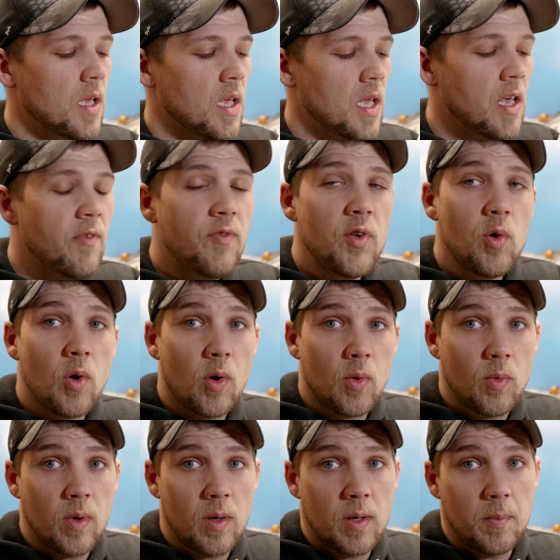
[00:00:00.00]
If you are
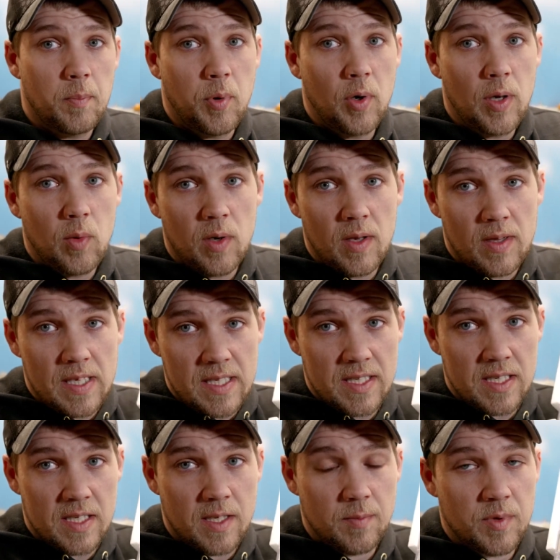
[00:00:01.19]
putting one of these
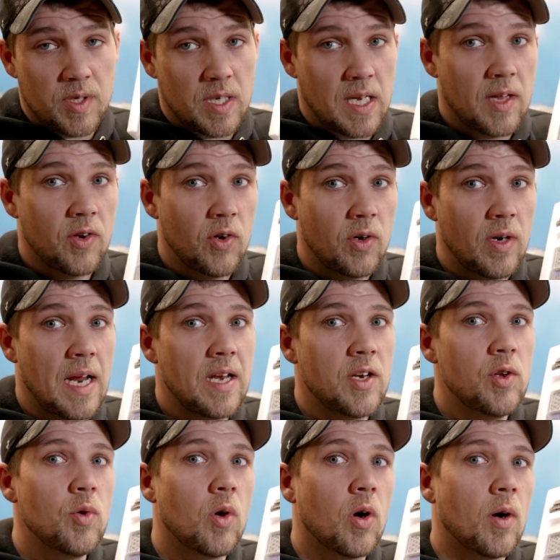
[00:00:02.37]
systems together and
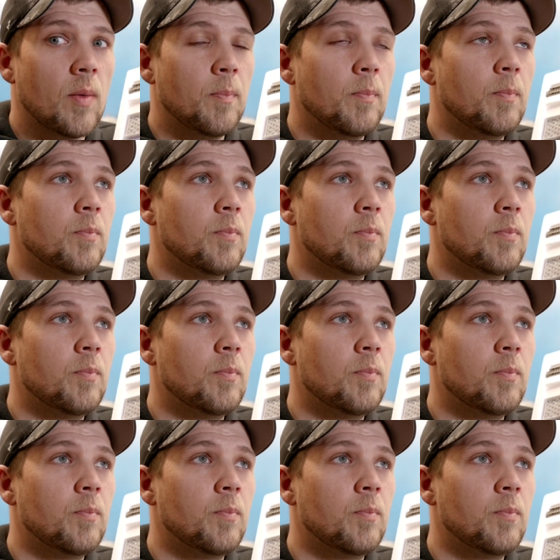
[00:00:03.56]
you are